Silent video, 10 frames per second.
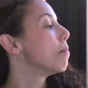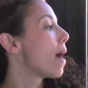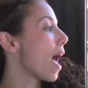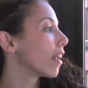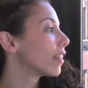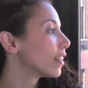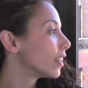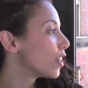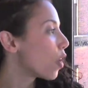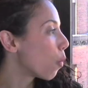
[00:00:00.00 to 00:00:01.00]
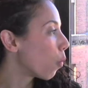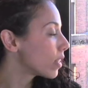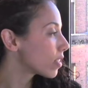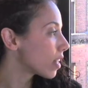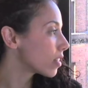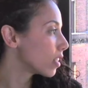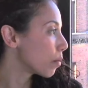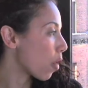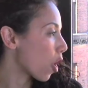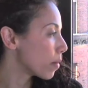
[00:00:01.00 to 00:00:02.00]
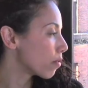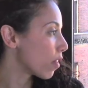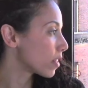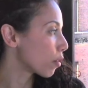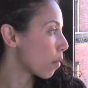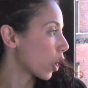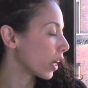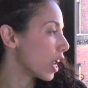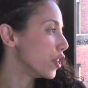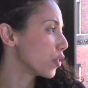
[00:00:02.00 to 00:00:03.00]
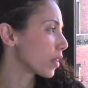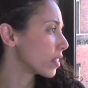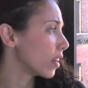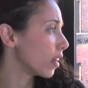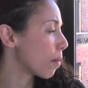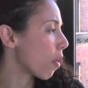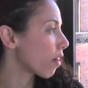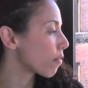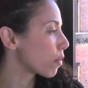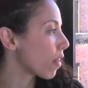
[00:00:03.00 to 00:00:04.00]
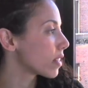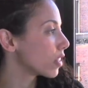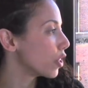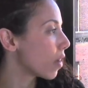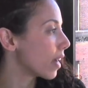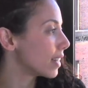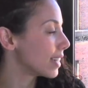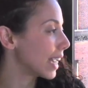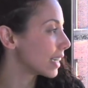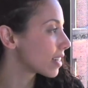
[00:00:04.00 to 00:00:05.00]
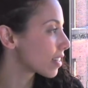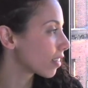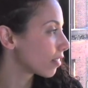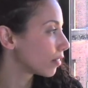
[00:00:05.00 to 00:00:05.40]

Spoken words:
Matt, what sets the apartment rental market in New York City apart from the rest of the United States?